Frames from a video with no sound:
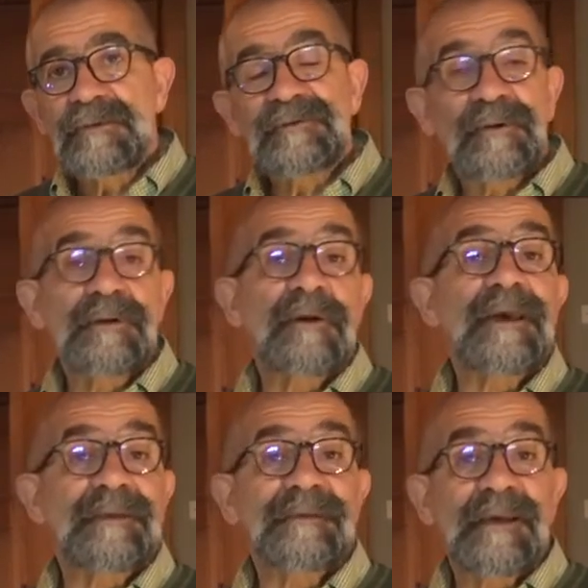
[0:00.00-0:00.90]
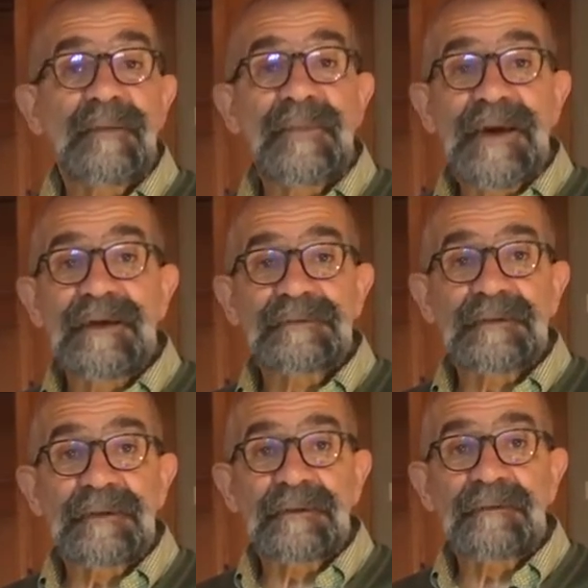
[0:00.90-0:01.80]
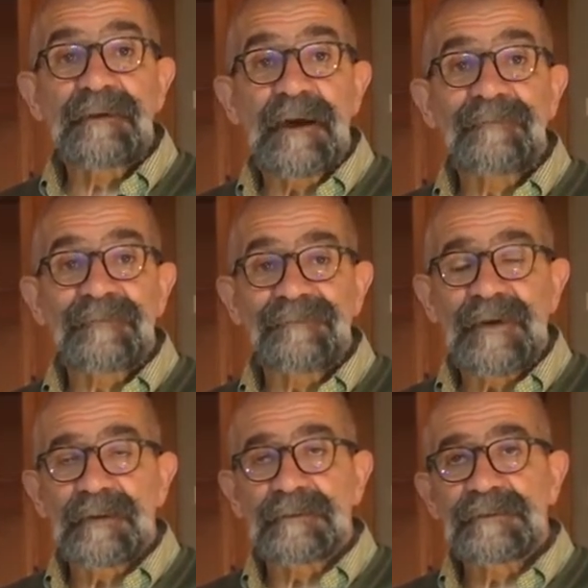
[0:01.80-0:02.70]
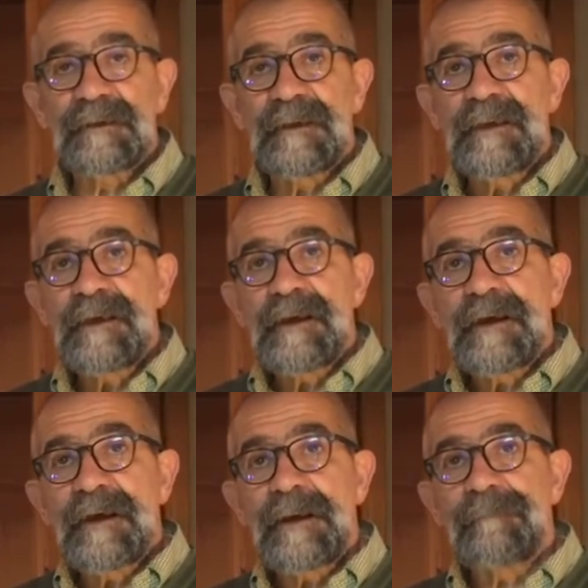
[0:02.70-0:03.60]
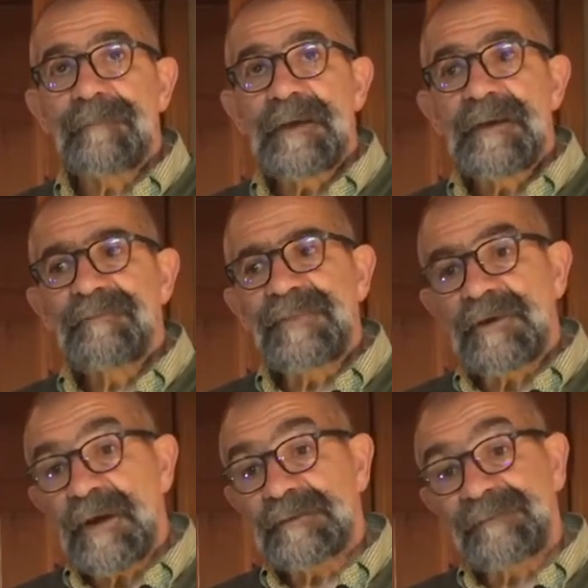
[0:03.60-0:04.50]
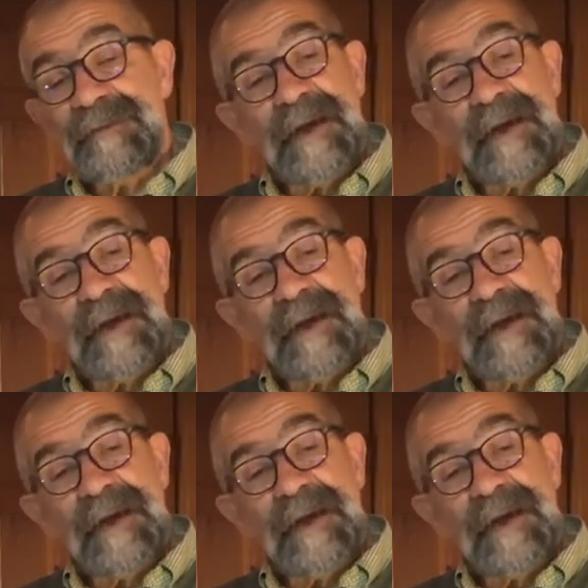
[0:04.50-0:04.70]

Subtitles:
So we know he had the capacity for violence. Because of